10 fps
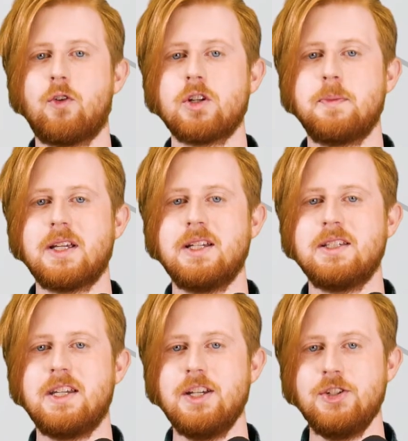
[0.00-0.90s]
enforcement
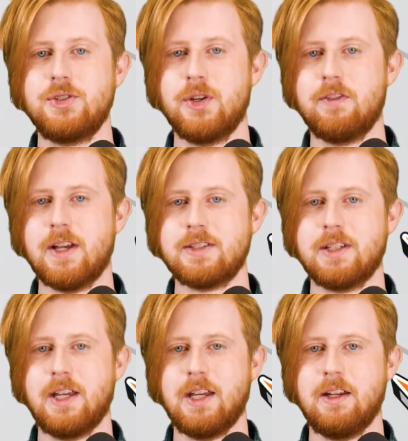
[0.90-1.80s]
continues to
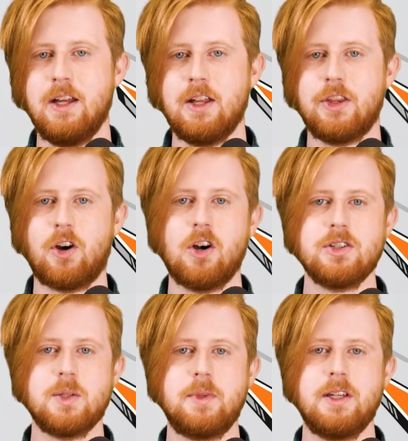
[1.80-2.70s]
investigate, there are
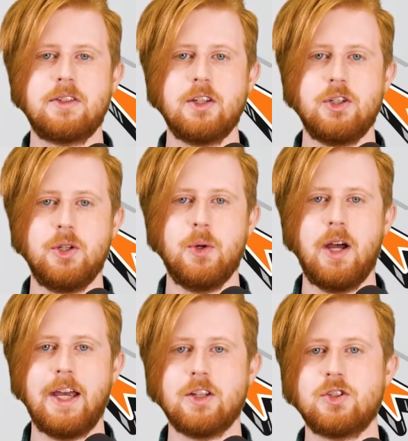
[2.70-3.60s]
some things that you,
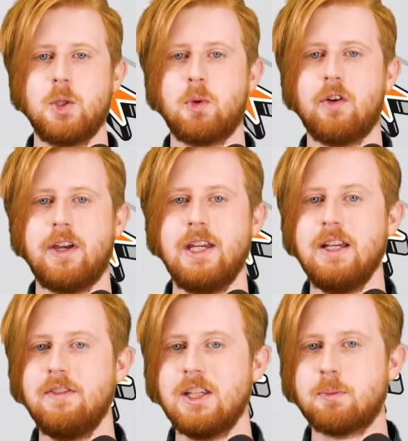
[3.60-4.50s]
a consumer of
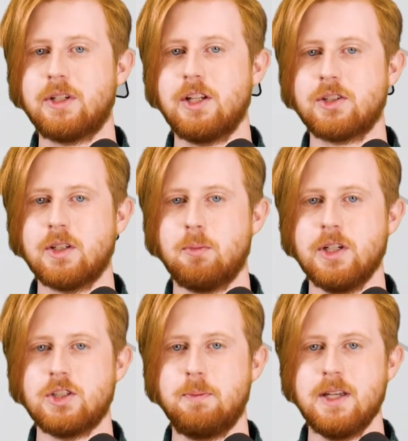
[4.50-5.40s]
any of these potentially
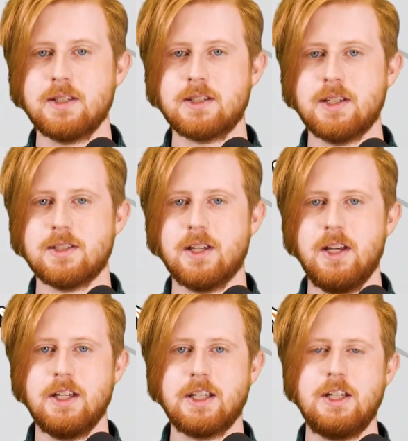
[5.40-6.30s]
breached businesses,
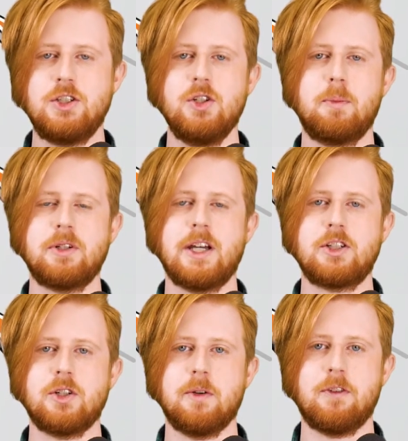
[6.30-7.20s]
can do to
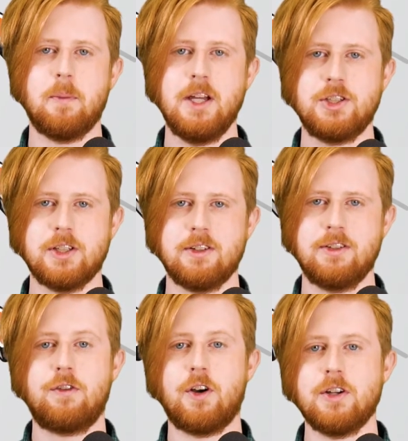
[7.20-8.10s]
protect your information.
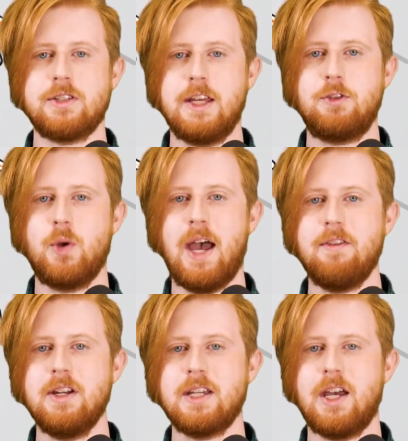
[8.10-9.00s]
First, if you
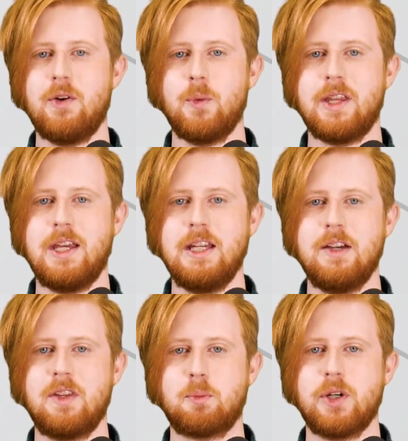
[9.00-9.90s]
have an account with any
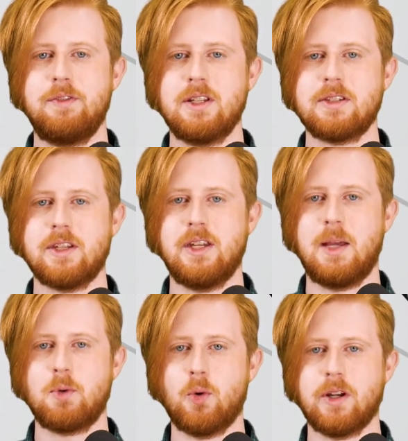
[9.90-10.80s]
of the previously
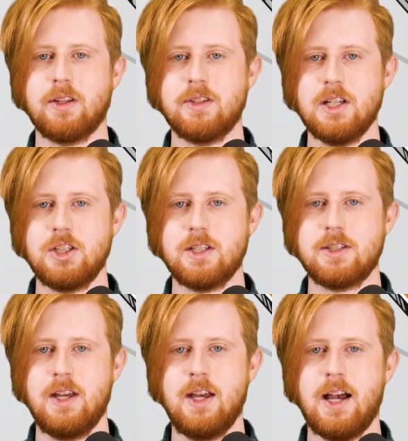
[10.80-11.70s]
named
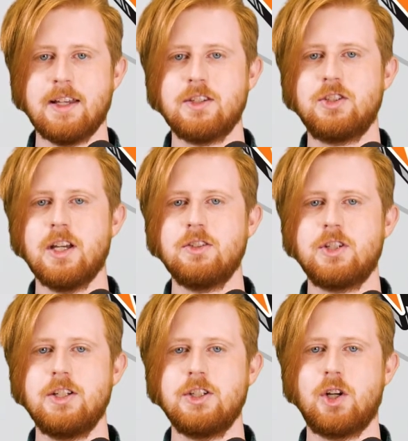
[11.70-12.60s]
organizations, I
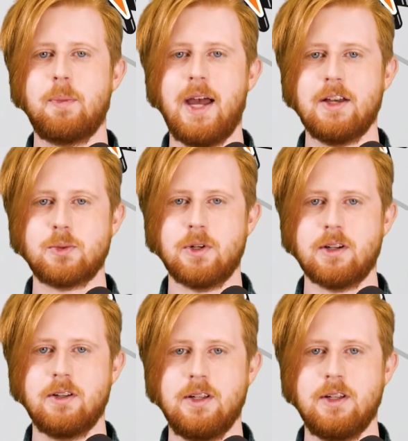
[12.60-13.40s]
suggest changing your password.